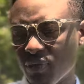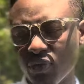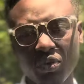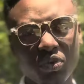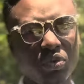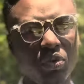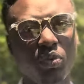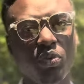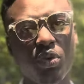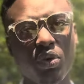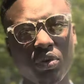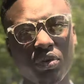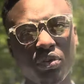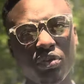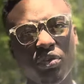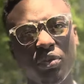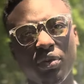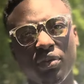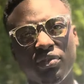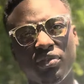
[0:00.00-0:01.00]
you the word
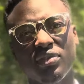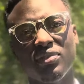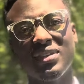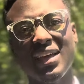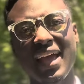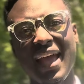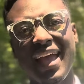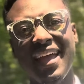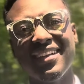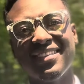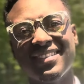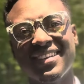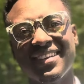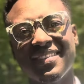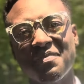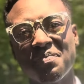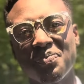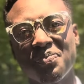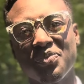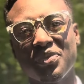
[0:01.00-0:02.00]
into its entirety,
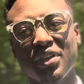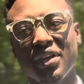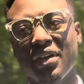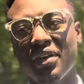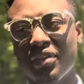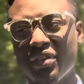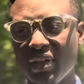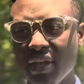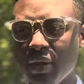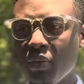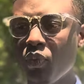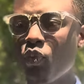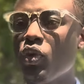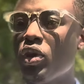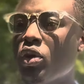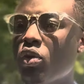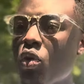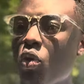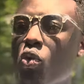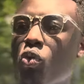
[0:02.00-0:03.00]
then we
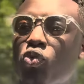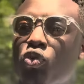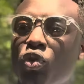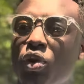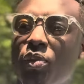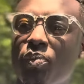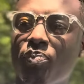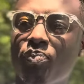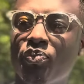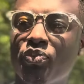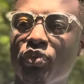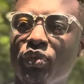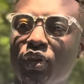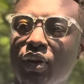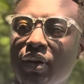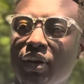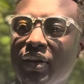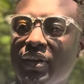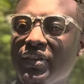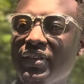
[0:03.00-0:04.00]
go from
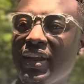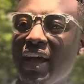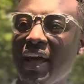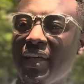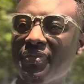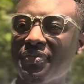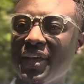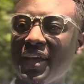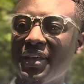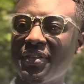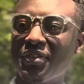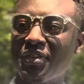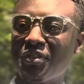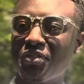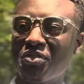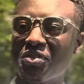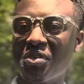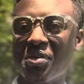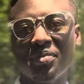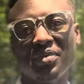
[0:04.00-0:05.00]
not that the
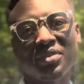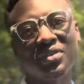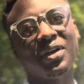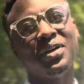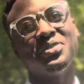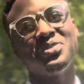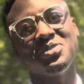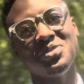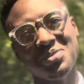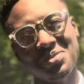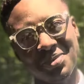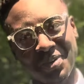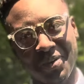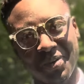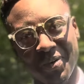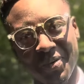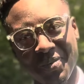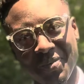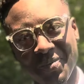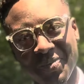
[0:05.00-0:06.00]
sermons are too
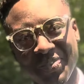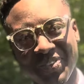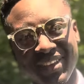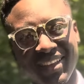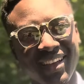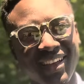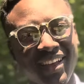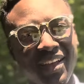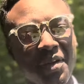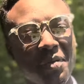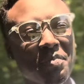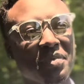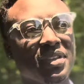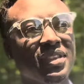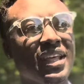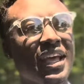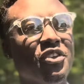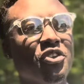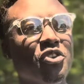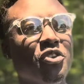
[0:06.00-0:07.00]
long, but
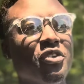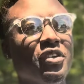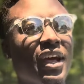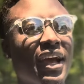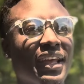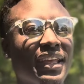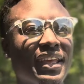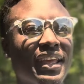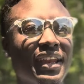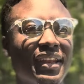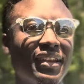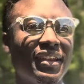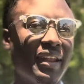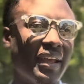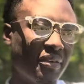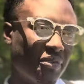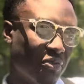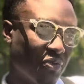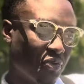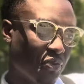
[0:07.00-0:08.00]
that you're not getting
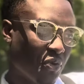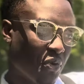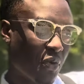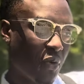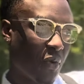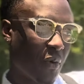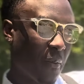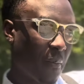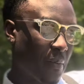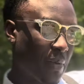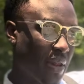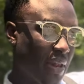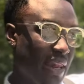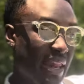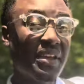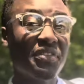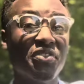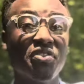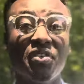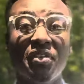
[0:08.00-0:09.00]
a full
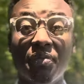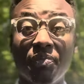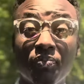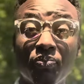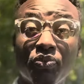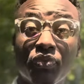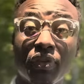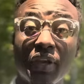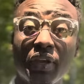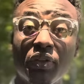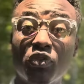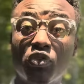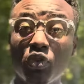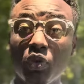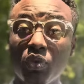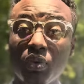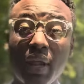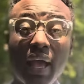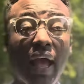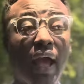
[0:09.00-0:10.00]
lesson. And so
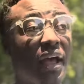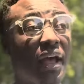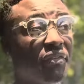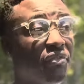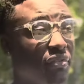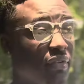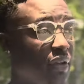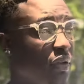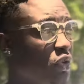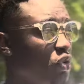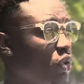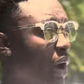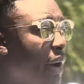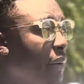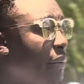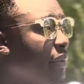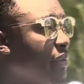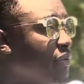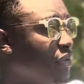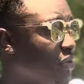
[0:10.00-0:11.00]
now I've sent you
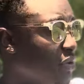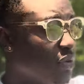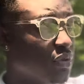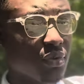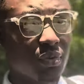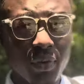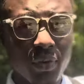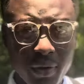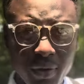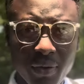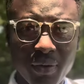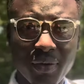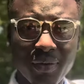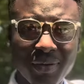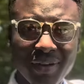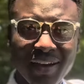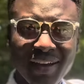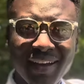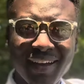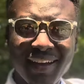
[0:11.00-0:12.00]
out into the world,
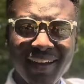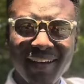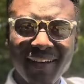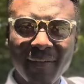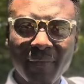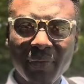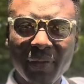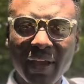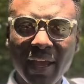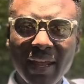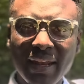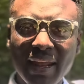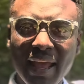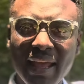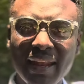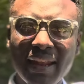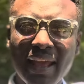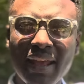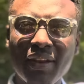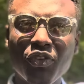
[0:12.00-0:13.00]

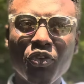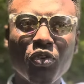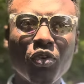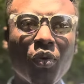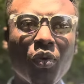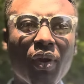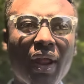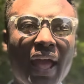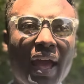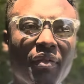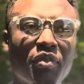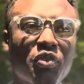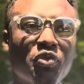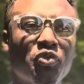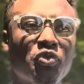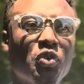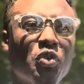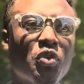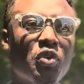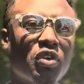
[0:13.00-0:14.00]
and you don't have a
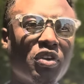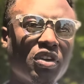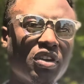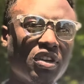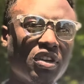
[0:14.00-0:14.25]
full